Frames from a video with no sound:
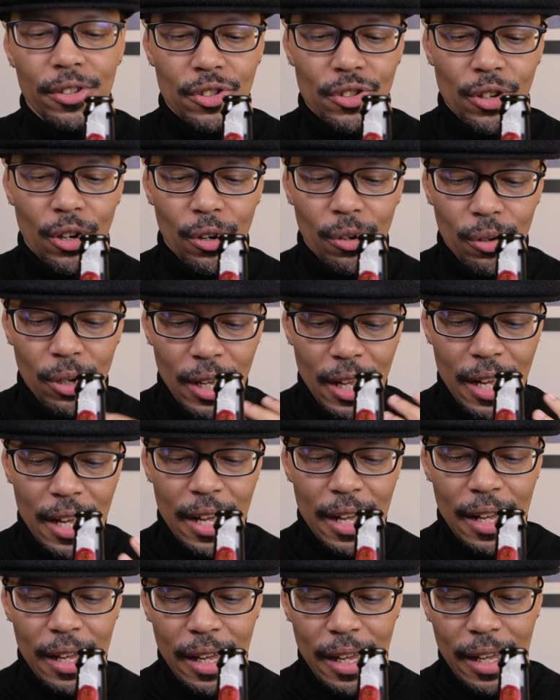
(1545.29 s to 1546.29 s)
So,
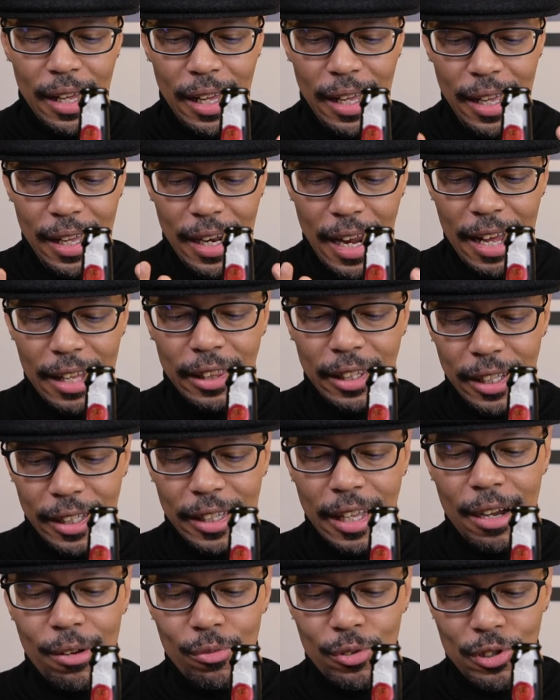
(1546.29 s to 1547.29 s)
and I think
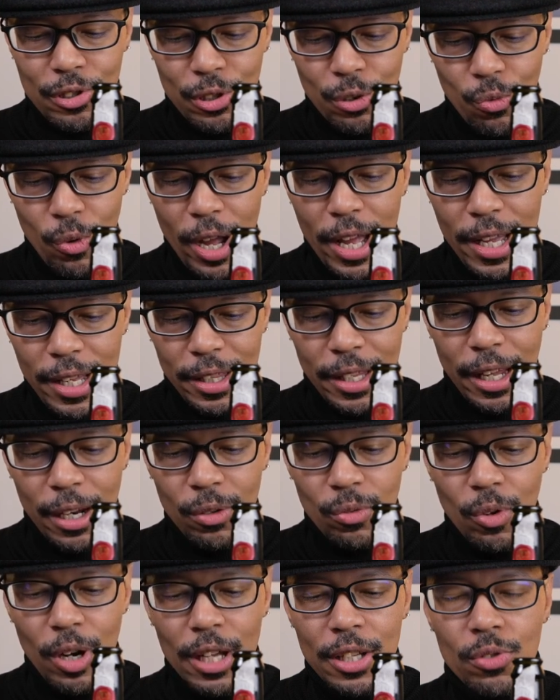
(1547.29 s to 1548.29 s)
that was the way that
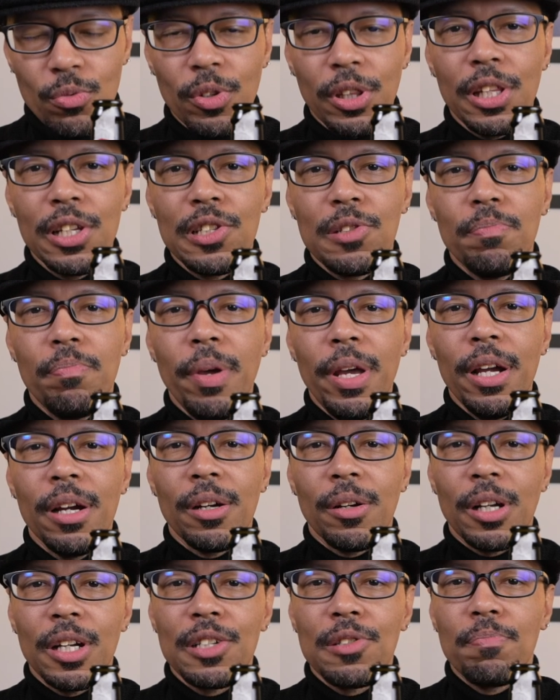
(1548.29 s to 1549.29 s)
it was with this
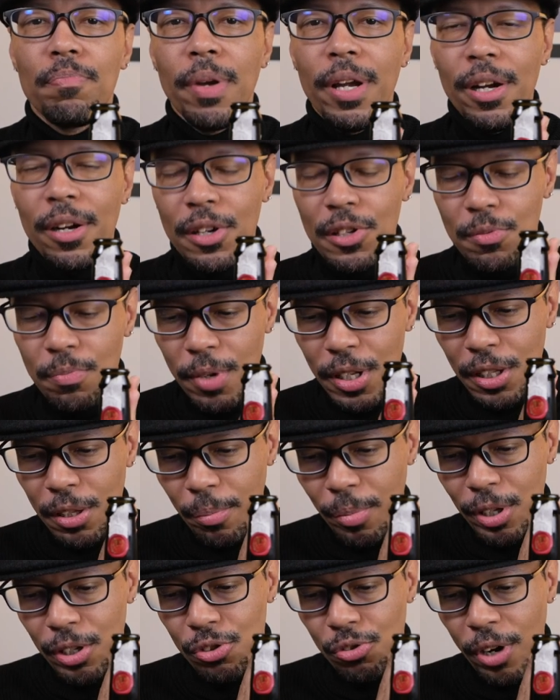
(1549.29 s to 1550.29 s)
beer, because beer is meant to
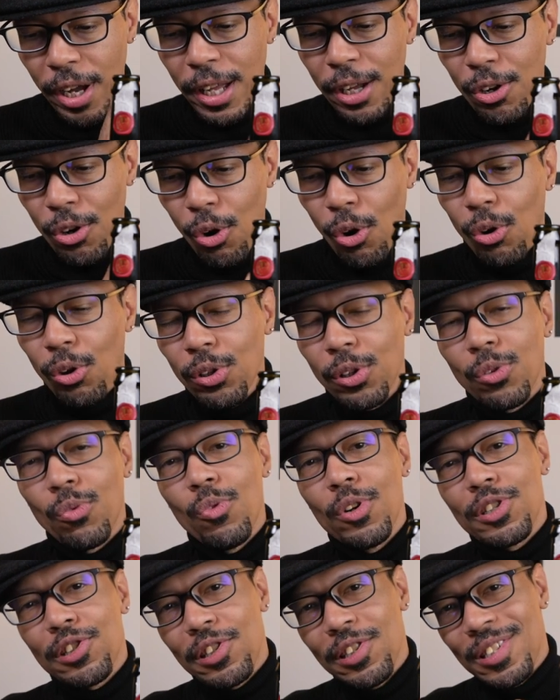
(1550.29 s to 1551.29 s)
be drank cold and
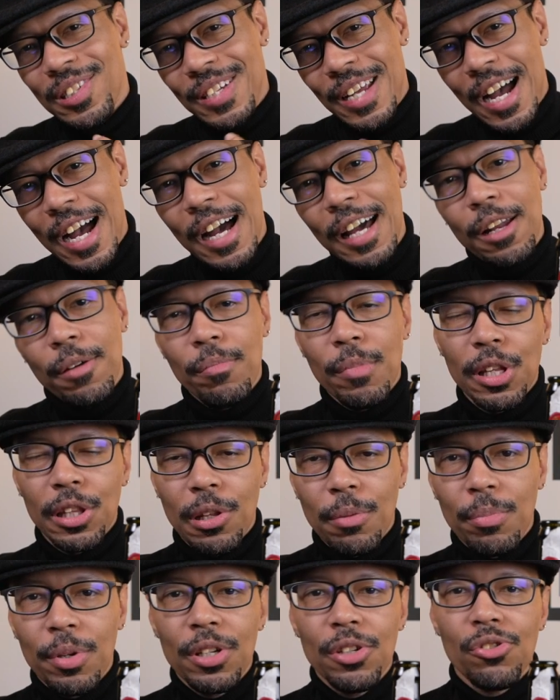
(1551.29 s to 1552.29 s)
whiskey's kind of meant
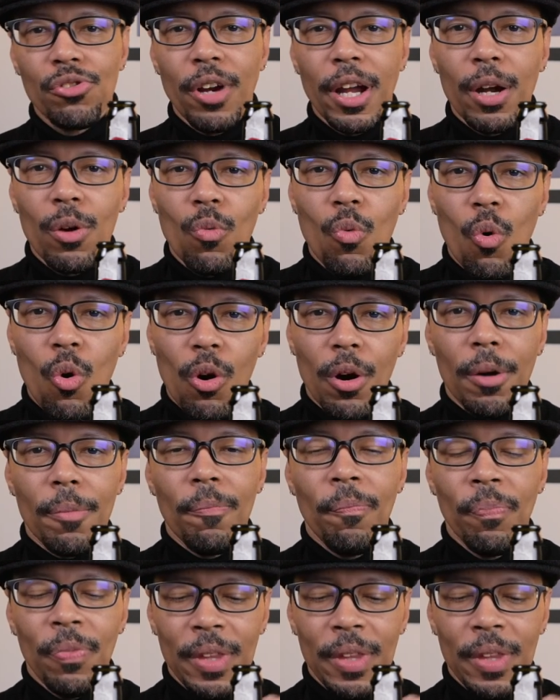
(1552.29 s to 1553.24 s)
to be drank warm.